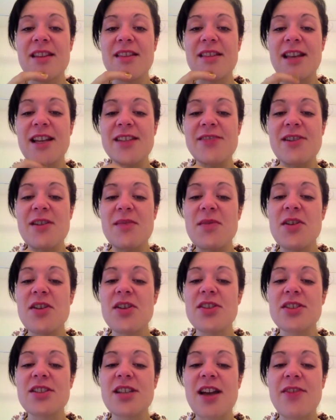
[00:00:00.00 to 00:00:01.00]
Thanks very
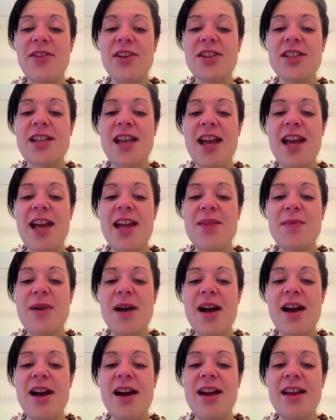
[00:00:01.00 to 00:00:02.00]
much. Have a good day.
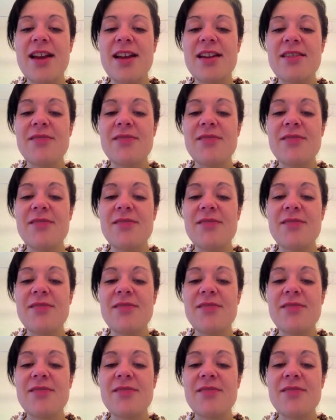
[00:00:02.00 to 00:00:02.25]
Bye.